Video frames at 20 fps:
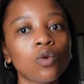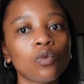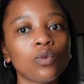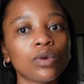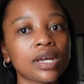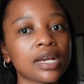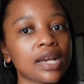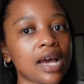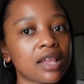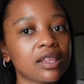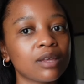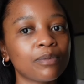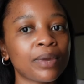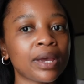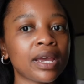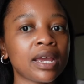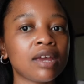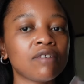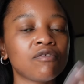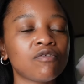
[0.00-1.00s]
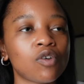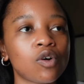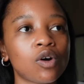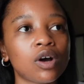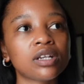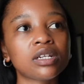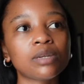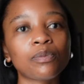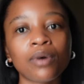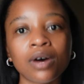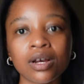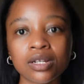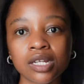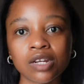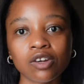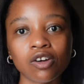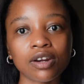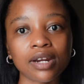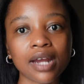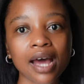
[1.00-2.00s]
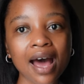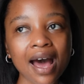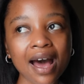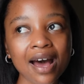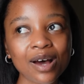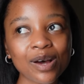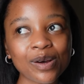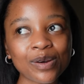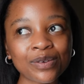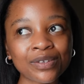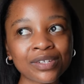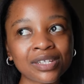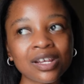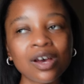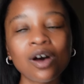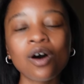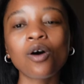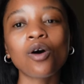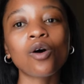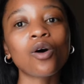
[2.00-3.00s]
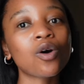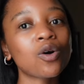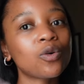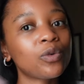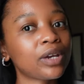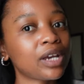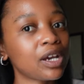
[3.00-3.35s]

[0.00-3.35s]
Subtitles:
we can either pay for a deposit on a house, or we